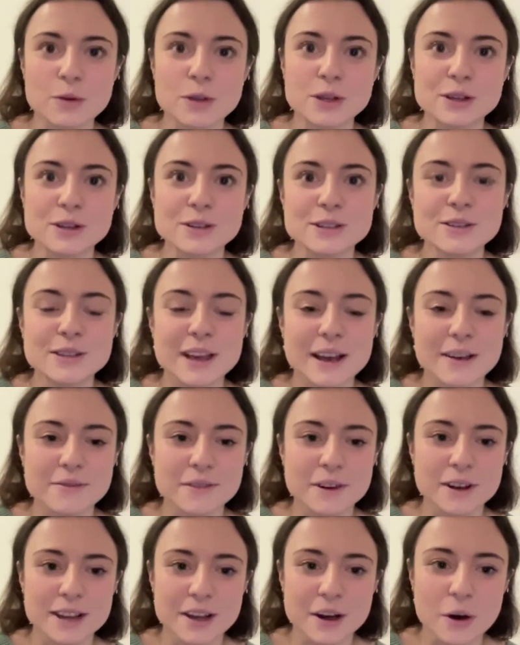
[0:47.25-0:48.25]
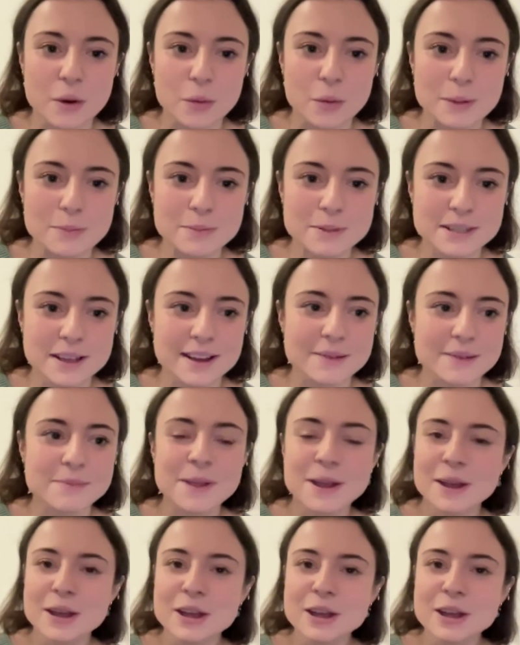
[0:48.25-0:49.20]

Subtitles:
You can do that via our website